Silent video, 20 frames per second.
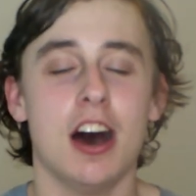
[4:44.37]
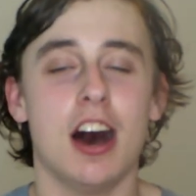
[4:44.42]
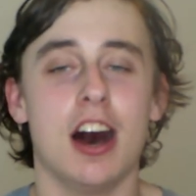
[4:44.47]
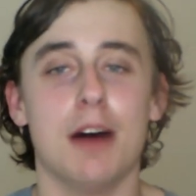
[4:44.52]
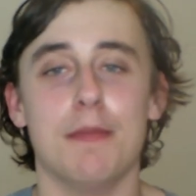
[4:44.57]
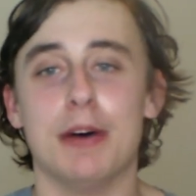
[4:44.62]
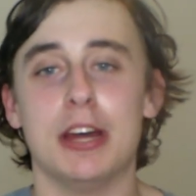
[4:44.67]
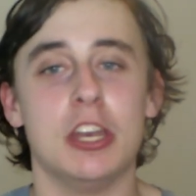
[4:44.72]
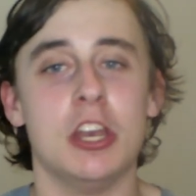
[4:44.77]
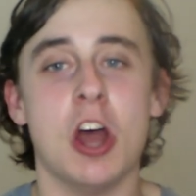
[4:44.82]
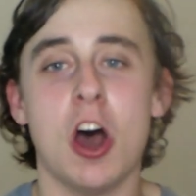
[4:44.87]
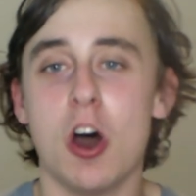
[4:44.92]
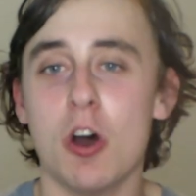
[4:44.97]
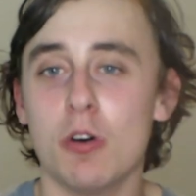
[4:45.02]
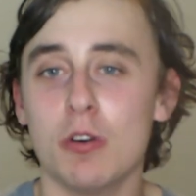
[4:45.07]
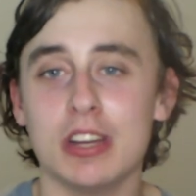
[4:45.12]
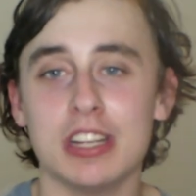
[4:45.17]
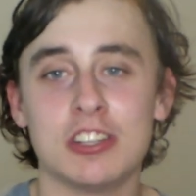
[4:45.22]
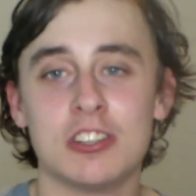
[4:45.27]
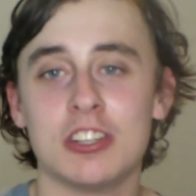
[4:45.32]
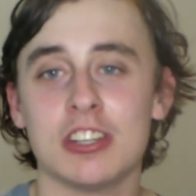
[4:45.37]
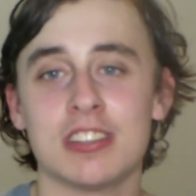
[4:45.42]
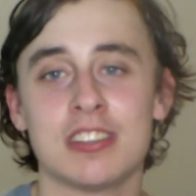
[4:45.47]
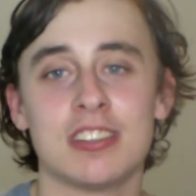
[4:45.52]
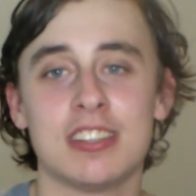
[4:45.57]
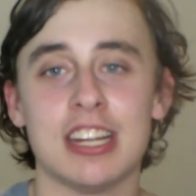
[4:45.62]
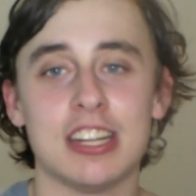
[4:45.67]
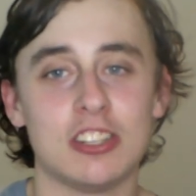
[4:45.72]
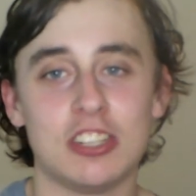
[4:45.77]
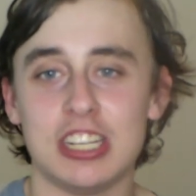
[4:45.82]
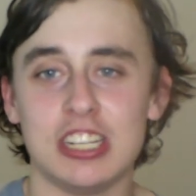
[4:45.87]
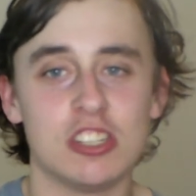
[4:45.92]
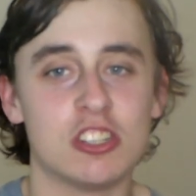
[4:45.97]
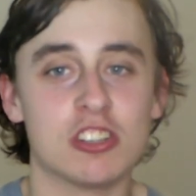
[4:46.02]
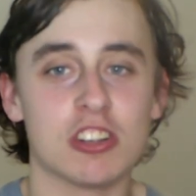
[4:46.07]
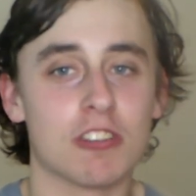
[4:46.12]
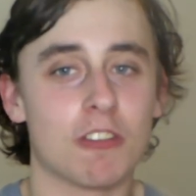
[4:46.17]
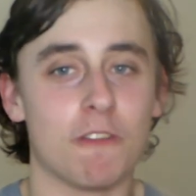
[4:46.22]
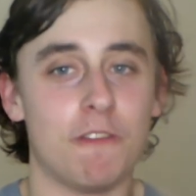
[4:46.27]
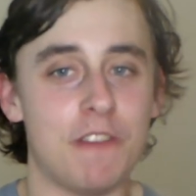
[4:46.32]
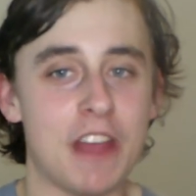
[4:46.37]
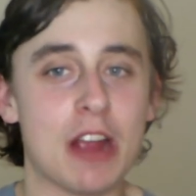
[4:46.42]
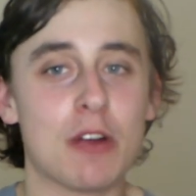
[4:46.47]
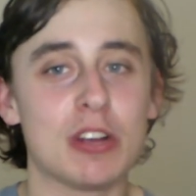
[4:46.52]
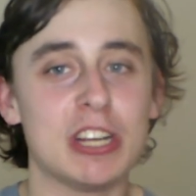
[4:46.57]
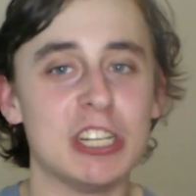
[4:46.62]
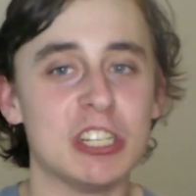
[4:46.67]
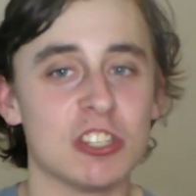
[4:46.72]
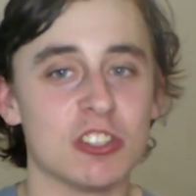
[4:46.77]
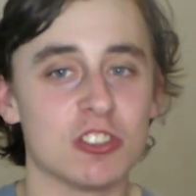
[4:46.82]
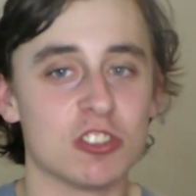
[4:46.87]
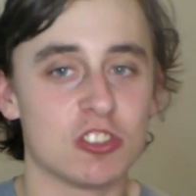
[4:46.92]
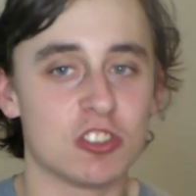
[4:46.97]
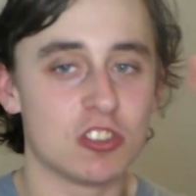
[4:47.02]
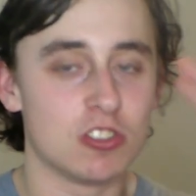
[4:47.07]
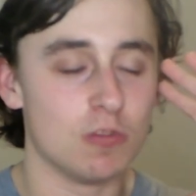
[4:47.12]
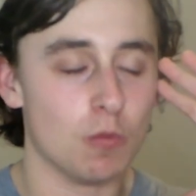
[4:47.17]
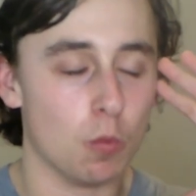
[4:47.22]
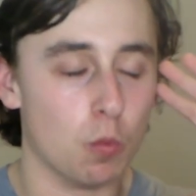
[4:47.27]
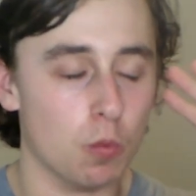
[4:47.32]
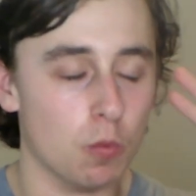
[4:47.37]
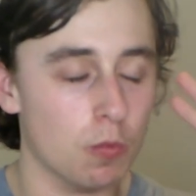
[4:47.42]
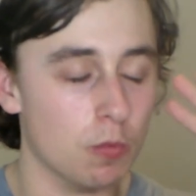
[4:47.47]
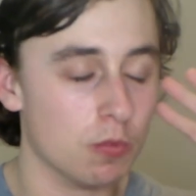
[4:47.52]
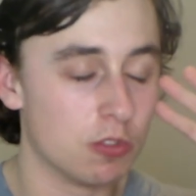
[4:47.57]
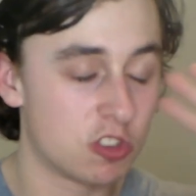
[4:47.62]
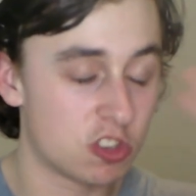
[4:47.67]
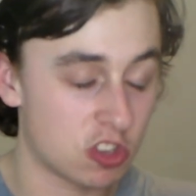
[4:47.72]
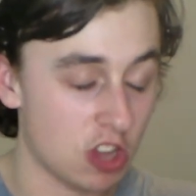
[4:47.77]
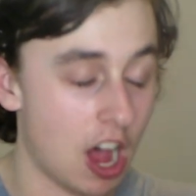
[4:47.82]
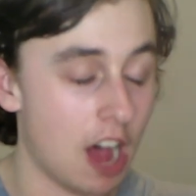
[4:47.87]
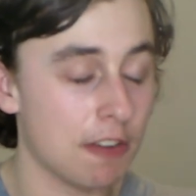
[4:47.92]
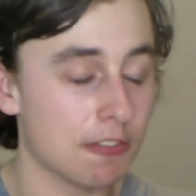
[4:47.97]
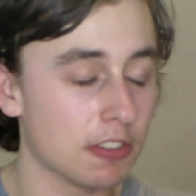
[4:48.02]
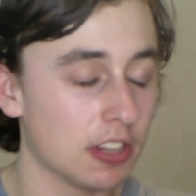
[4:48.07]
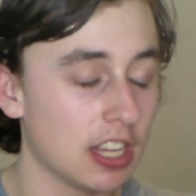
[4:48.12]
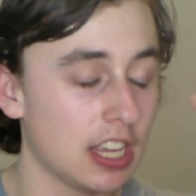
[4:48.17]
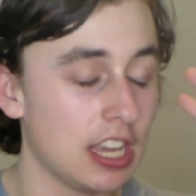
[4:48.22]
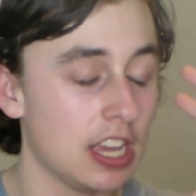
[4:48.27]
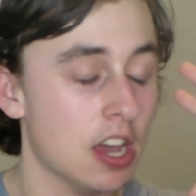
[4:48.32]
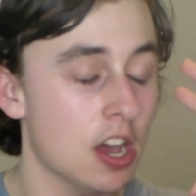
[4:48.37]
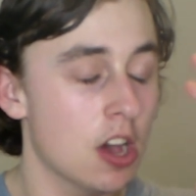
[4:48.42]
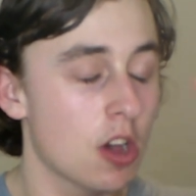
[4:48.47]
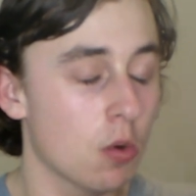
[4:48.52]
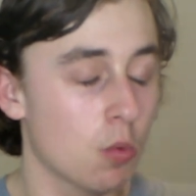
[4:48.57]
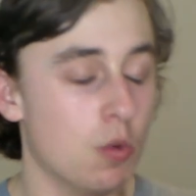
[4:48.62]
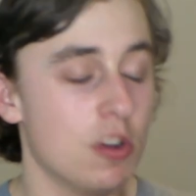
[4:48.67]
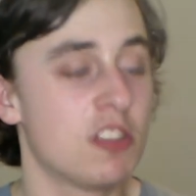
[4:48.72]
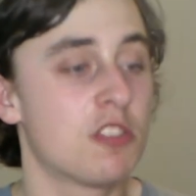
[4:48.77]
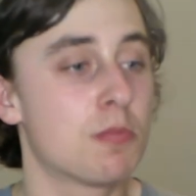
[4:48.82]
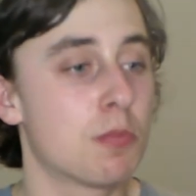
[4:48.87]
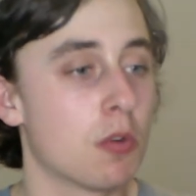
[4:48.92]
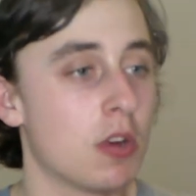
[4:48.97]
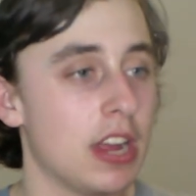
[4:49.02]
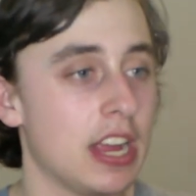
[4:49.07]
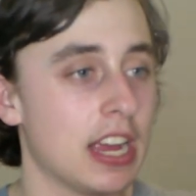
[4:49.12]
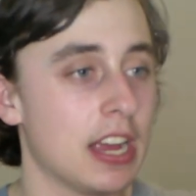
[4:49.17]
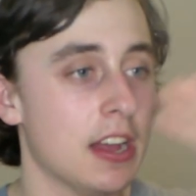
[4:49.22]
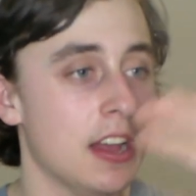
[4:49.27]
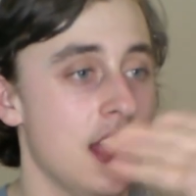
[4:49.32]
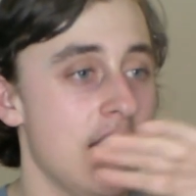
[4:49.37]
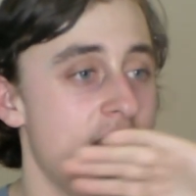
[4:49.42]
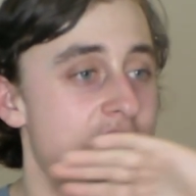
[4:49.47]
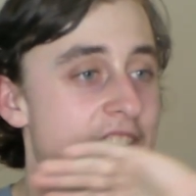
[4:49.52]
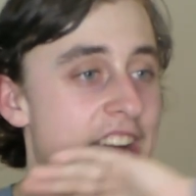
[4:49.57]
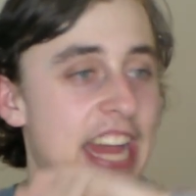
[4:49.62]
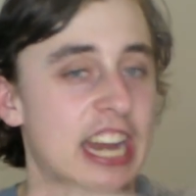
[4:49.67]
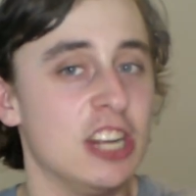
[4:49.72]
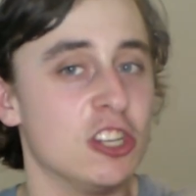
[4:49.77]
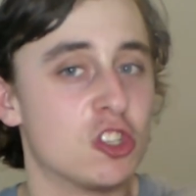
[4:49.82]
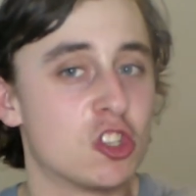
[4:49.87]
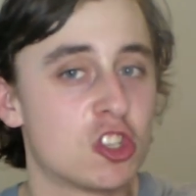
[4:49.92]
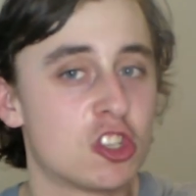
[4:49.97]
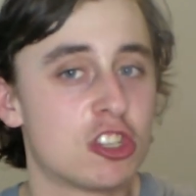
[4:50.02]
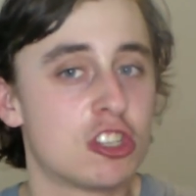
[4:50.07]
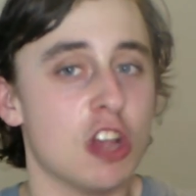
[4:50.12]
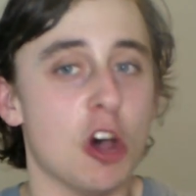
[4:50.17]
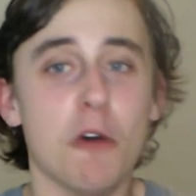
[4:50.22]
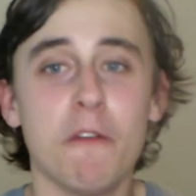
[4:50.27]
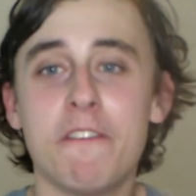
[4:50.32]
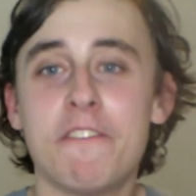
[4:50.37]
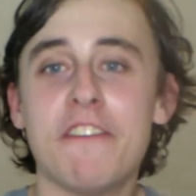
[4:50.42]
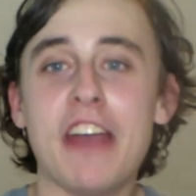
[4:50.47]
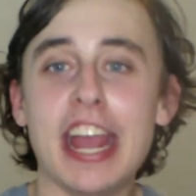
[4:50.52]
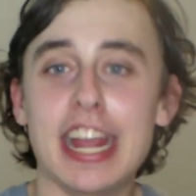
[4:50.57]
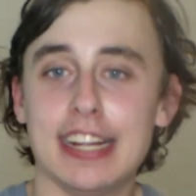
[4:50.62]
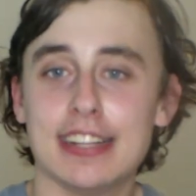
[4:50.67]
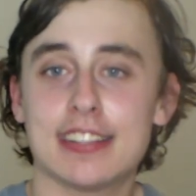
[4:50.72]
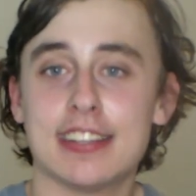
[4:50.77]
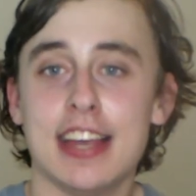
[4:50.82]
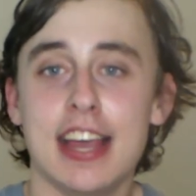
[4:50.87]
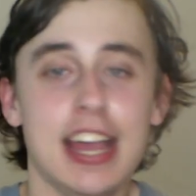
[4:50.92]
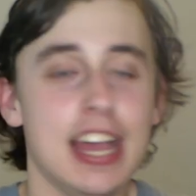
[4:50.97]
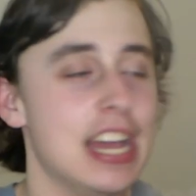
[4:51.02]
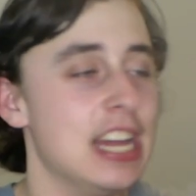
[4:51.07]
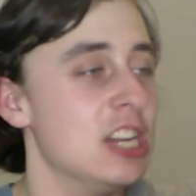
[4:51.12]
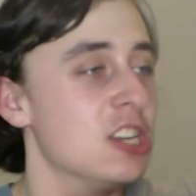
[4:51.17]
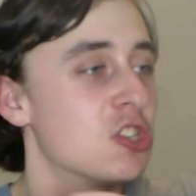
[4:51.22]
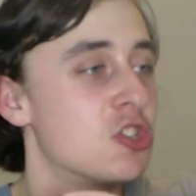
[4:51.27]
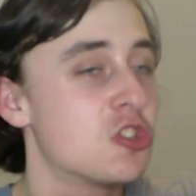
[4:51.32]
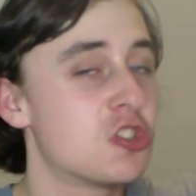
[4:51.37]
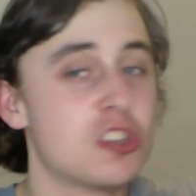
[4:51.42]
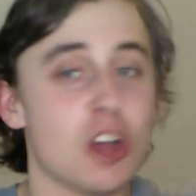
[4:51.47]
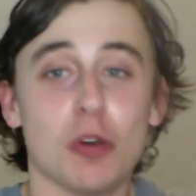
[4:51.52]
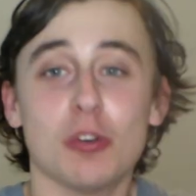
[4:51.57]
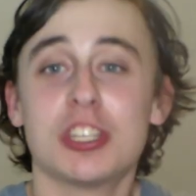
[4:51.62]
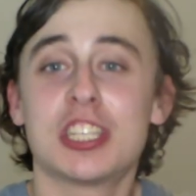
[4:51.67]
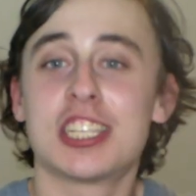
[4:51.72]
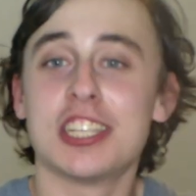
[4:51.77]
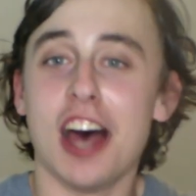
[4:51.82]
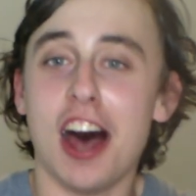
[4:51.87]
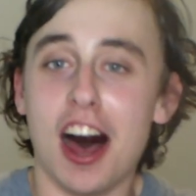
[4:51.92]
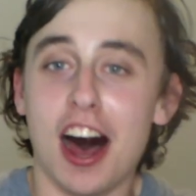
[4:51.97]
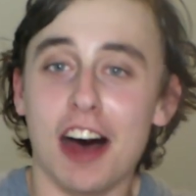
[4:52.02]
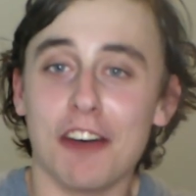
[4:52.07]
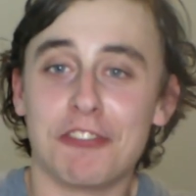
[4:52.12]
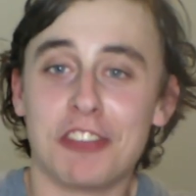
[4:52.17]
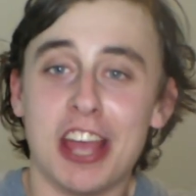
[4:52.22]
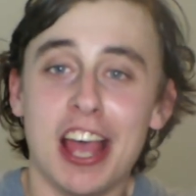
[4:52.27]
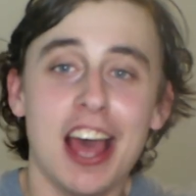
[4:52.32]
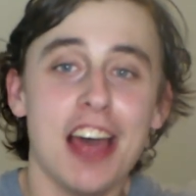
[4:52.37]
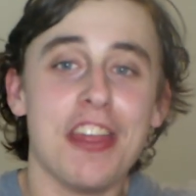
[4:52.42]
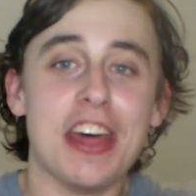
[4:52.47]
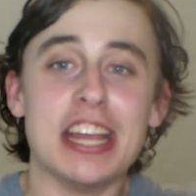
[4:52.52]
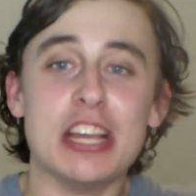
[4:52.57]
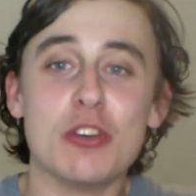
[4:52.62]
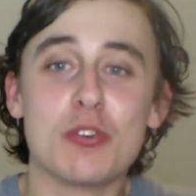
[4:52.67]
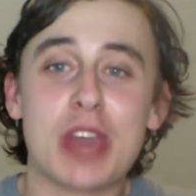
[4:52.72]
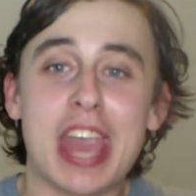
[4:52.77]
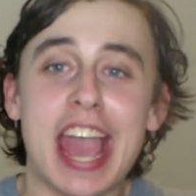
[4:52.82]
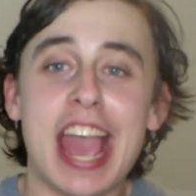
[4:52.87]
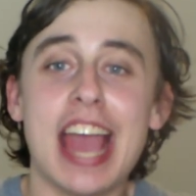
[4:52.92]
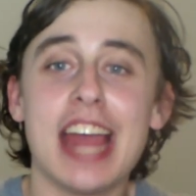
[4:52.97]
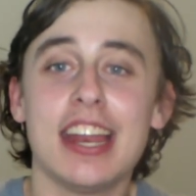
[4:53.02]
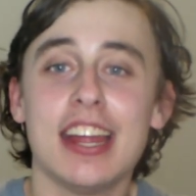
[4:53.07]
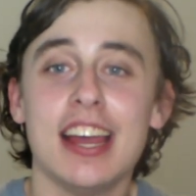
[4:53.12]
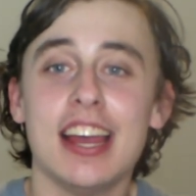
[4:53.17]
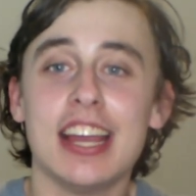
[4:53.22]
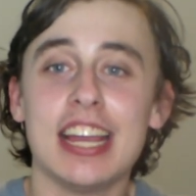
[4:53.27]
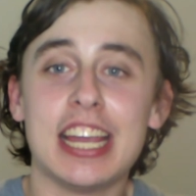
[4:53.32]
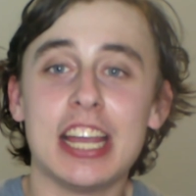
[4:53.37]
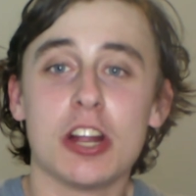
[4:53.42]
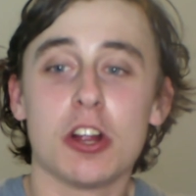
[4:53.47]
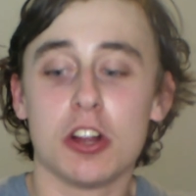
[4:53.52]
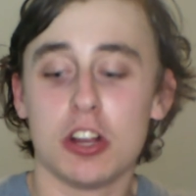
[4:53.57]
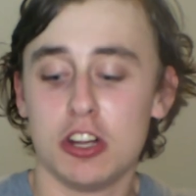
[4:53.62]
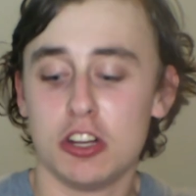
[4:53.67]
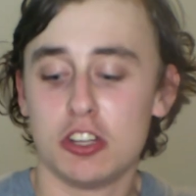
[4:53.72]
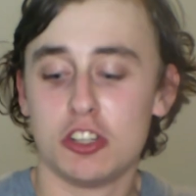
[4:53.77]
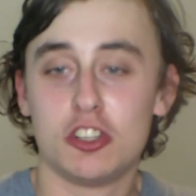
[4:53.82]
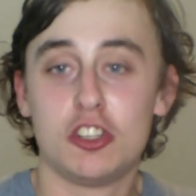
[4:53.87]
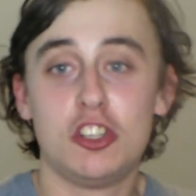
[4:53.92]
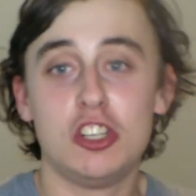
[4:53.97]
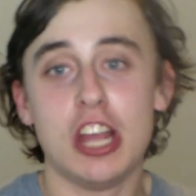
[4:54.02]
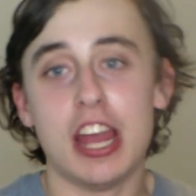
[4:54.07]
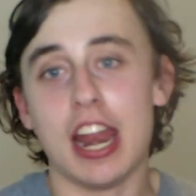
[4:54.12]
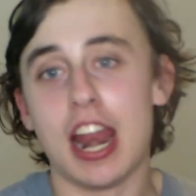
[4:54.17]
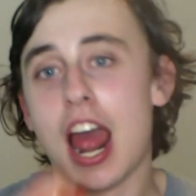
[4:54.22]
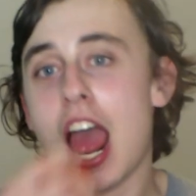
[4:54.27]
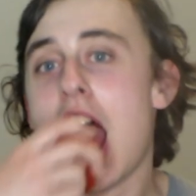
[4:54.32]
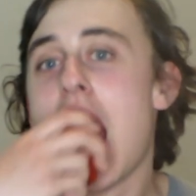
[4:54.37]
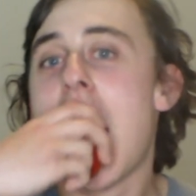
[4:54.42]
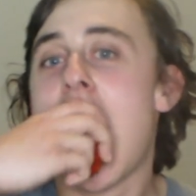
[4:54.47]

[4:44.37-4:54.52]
uh, but no, it's just that she's just very softly whispering, and it's so faint, it is so soft that you can't hear shit.